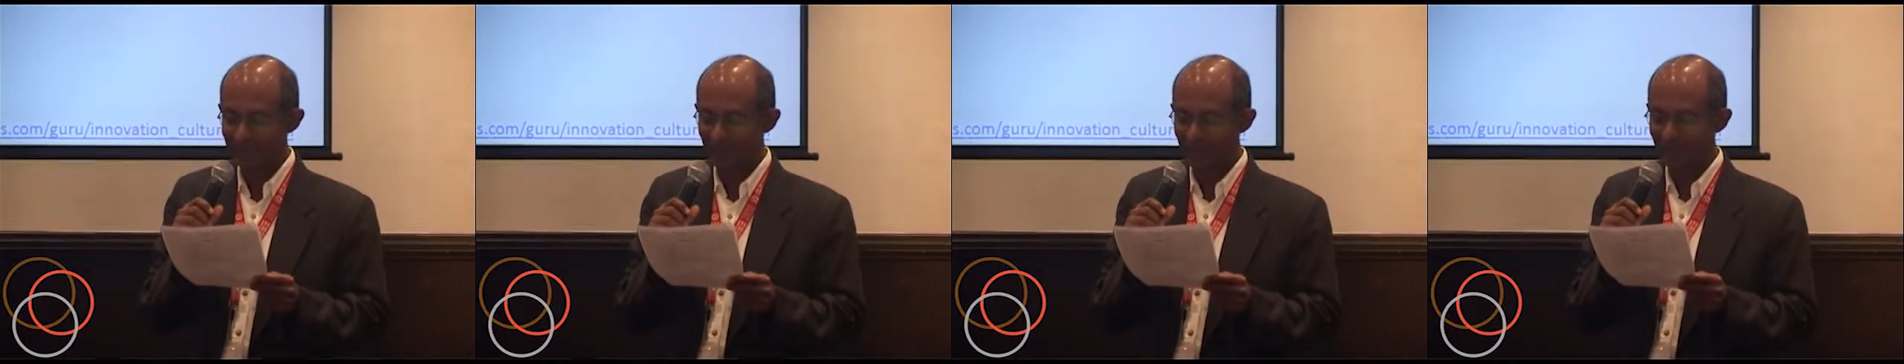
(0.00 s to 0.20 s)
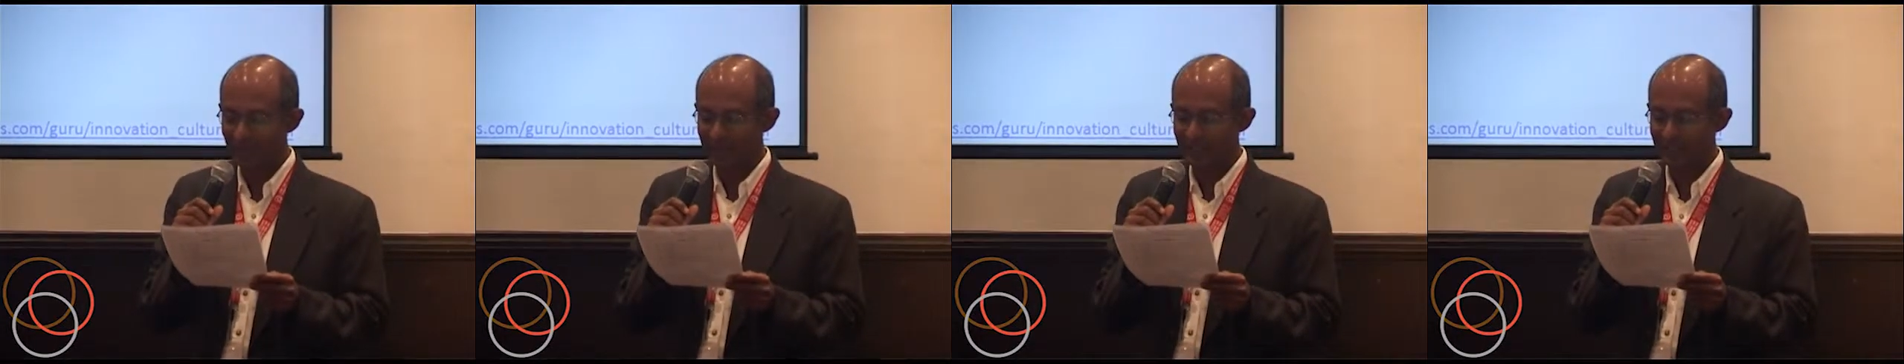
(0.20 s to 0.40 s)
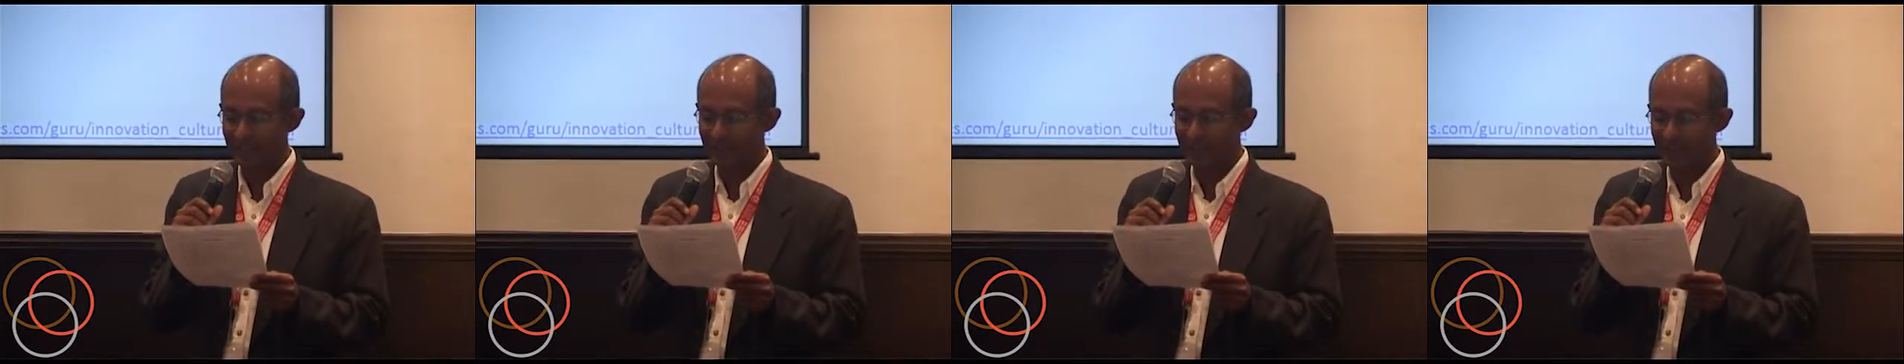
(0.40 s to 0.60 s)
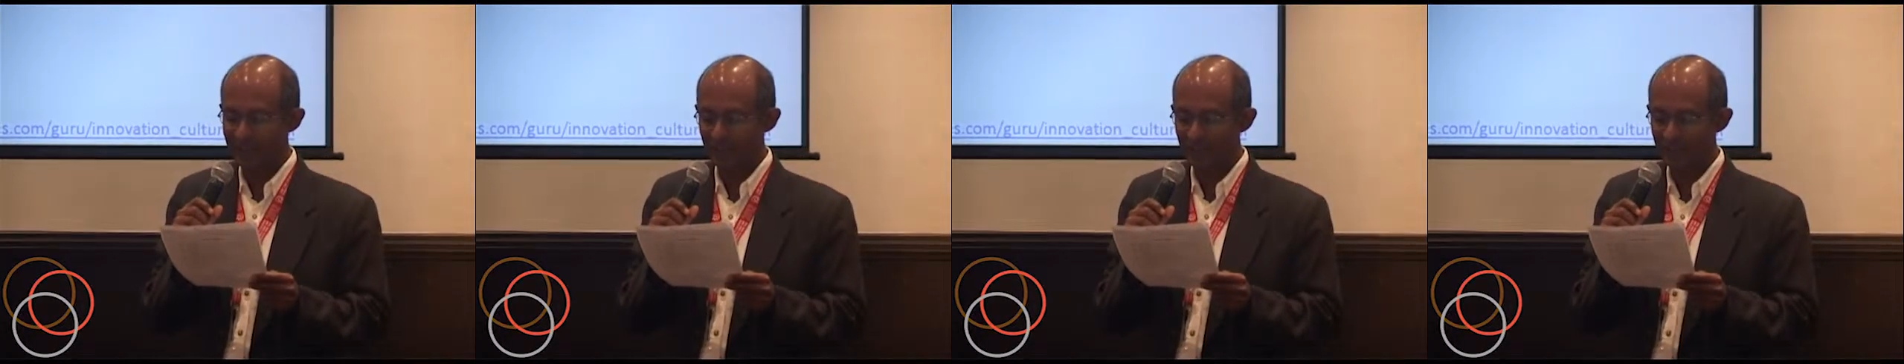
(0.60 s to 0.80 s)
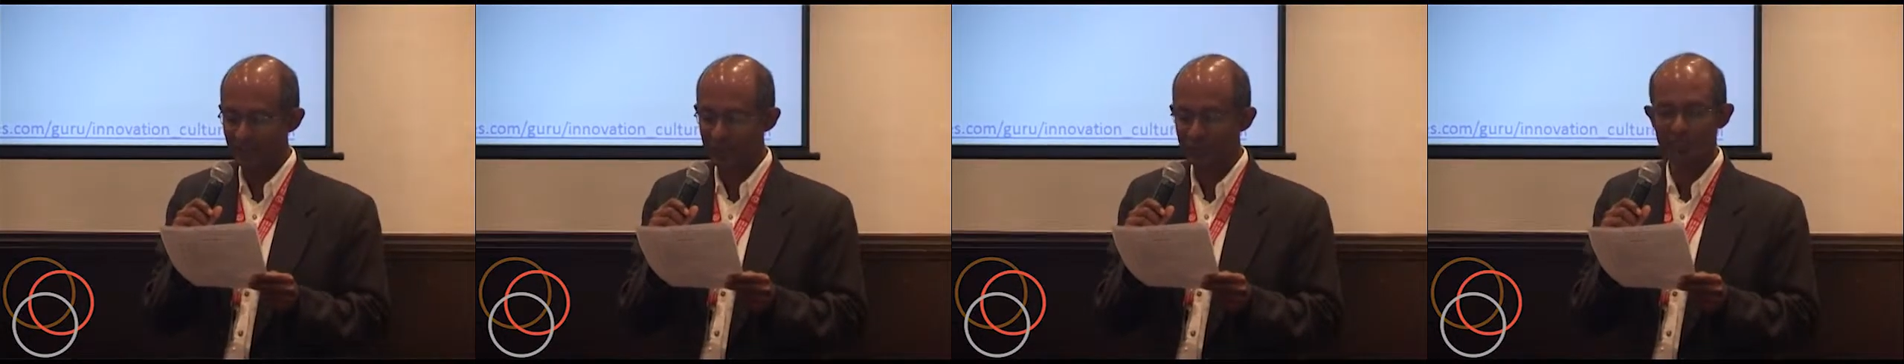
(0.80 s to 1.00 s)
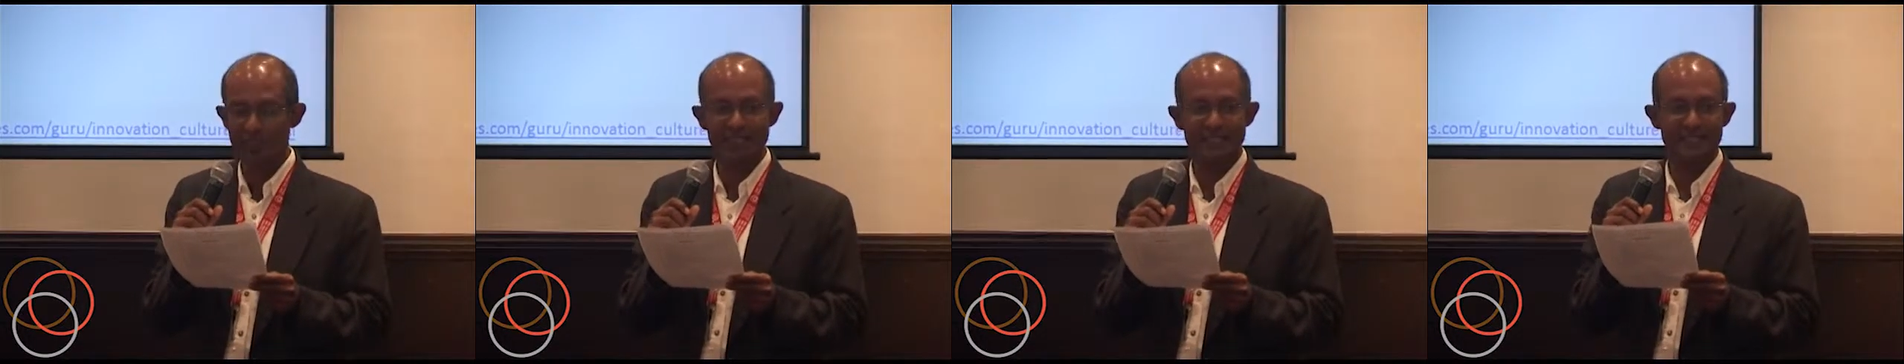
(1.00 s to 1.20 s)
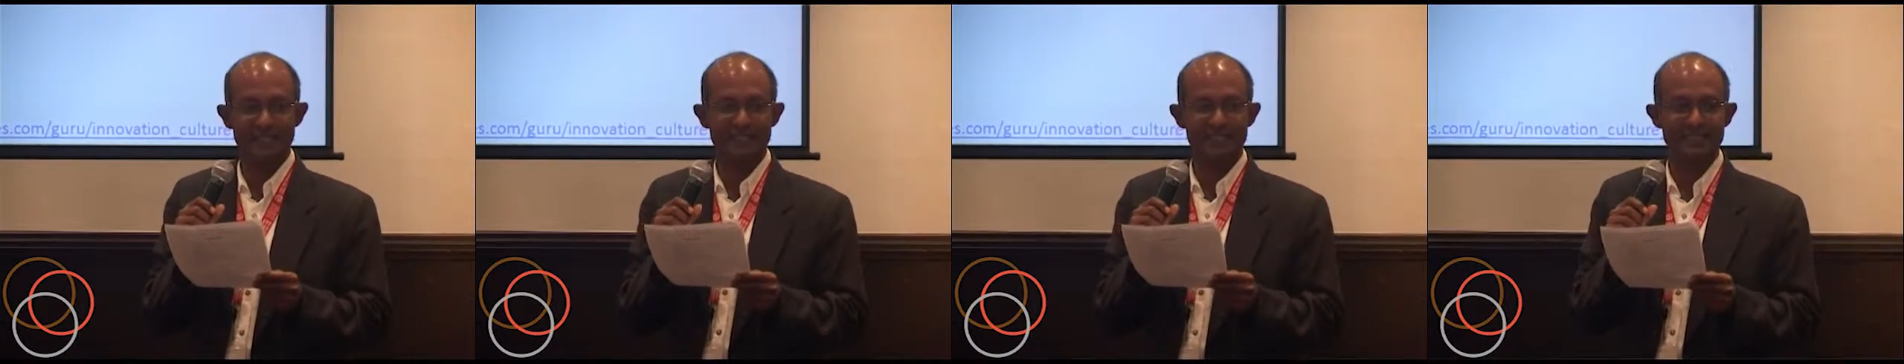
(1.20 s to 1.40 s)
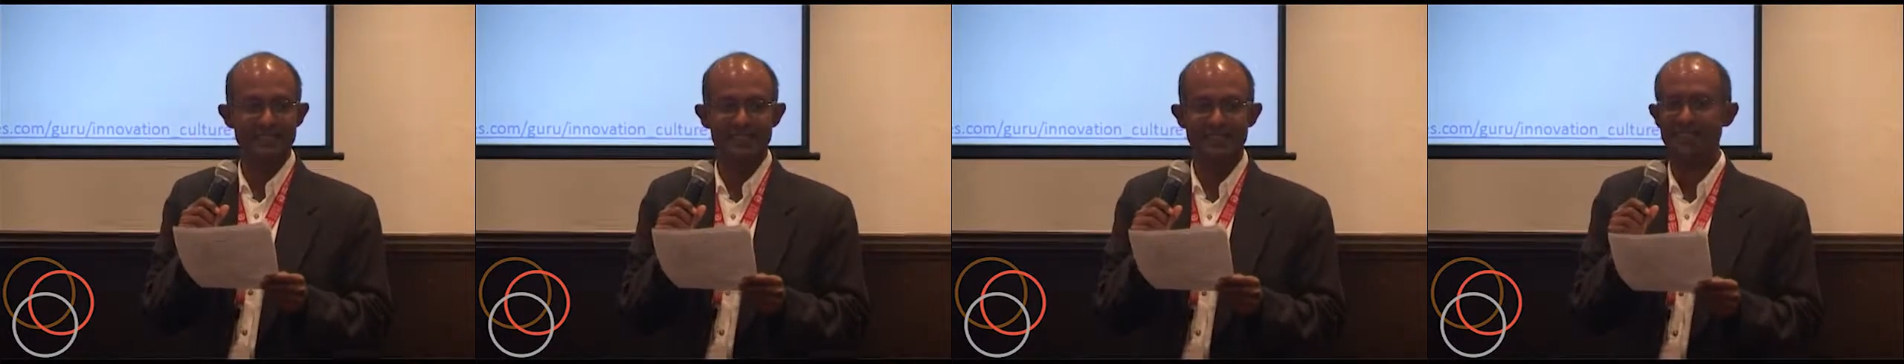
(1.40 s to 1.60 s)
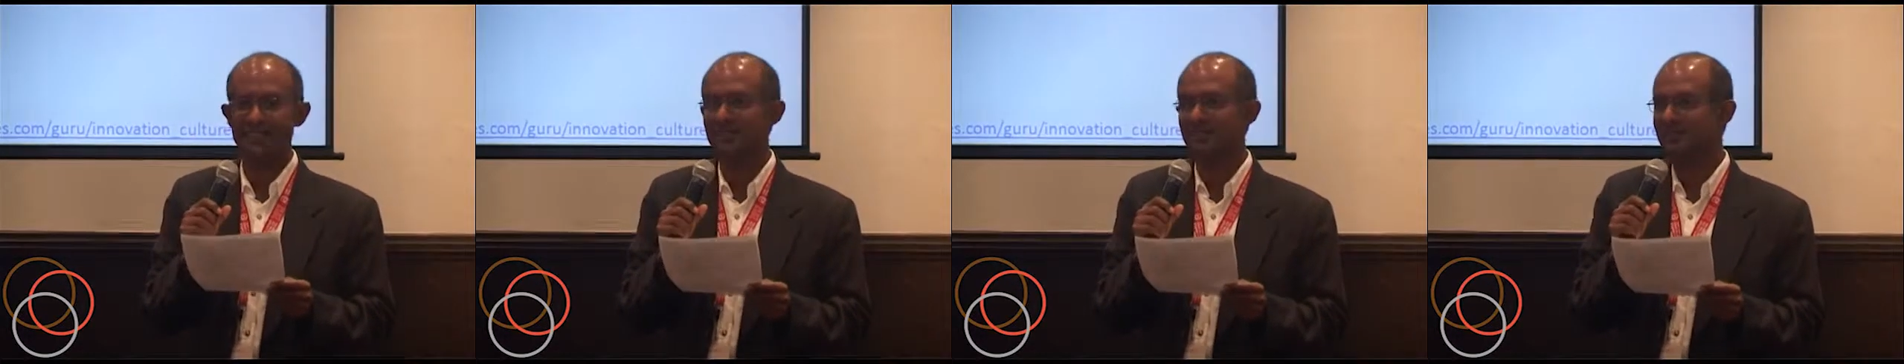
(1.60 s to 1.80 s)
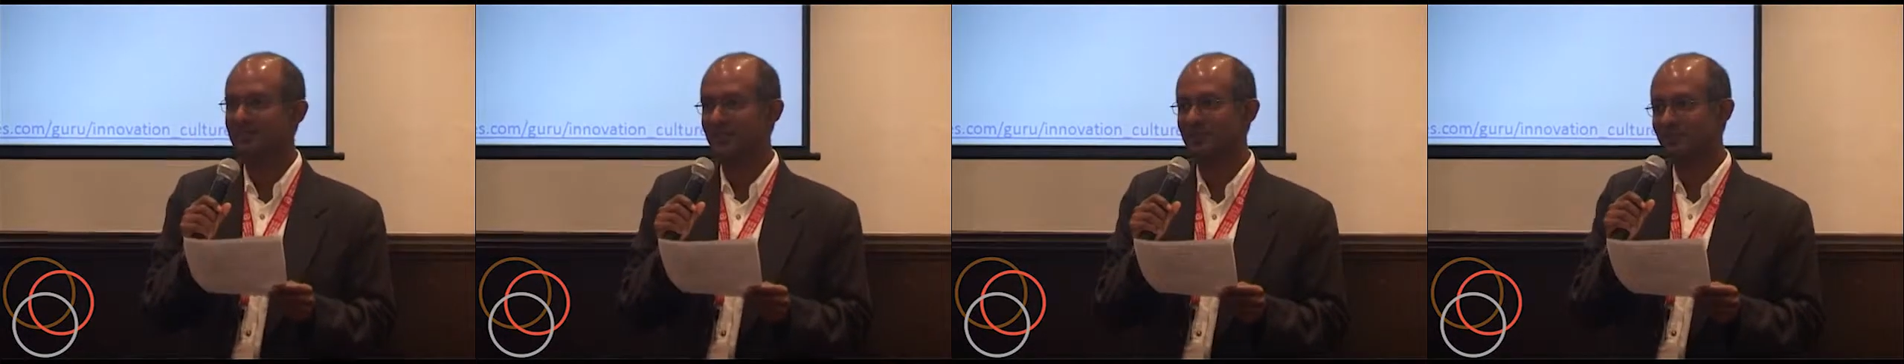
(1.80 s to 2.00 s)
on individual
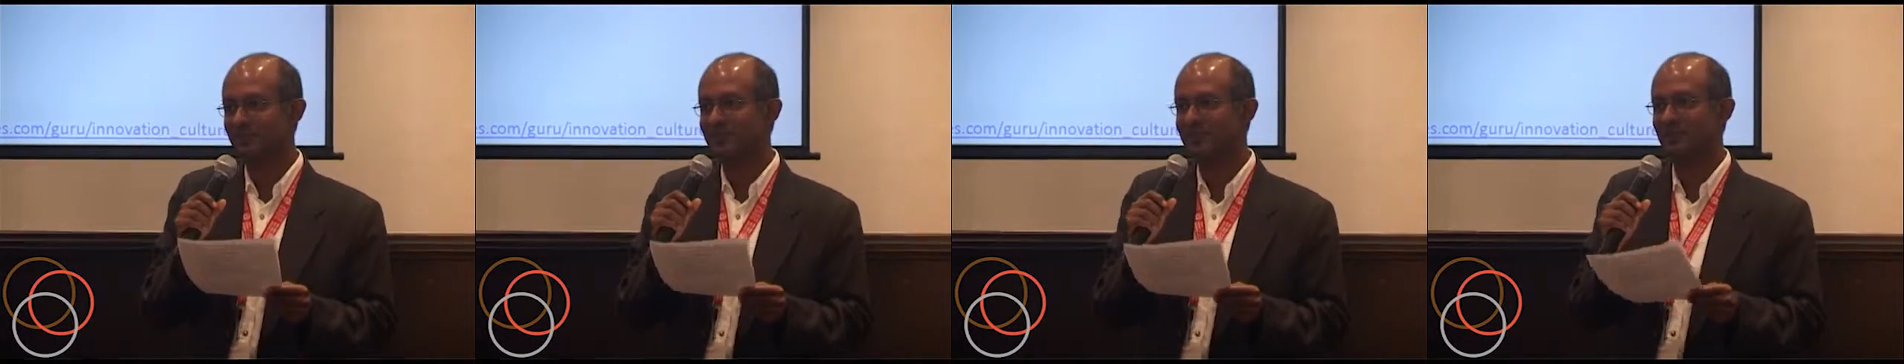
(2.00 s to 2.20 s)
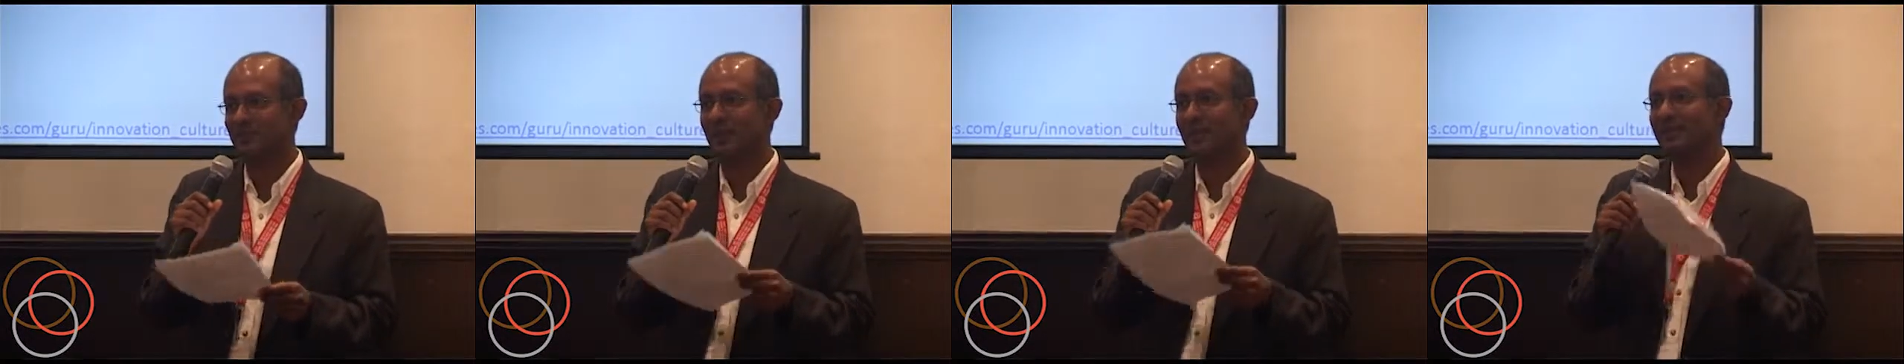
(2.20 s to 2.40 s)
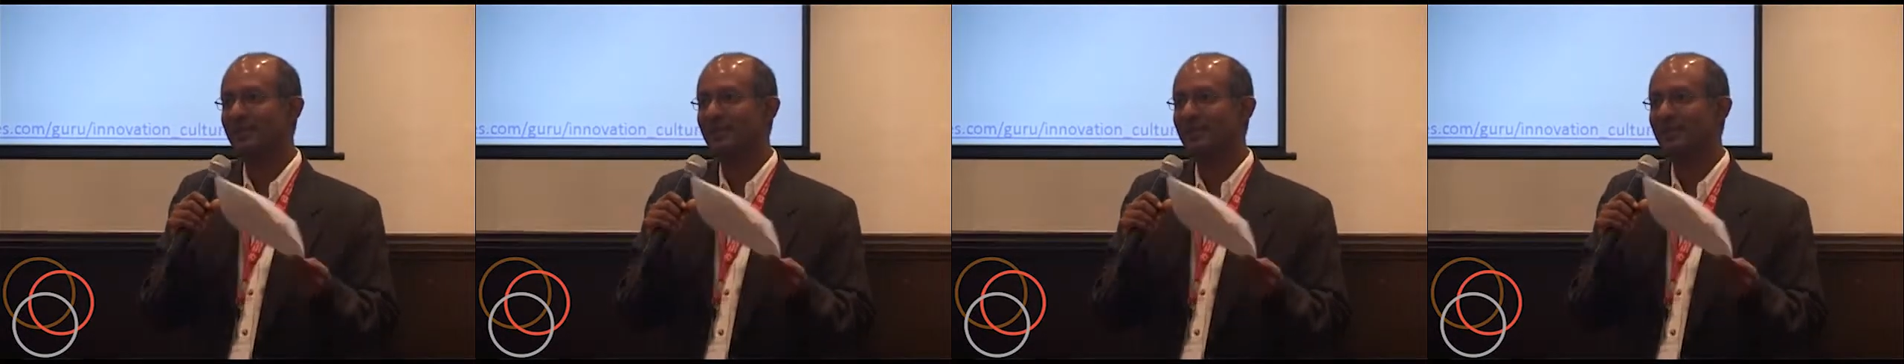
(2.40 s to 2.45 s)
initiatives and freedom?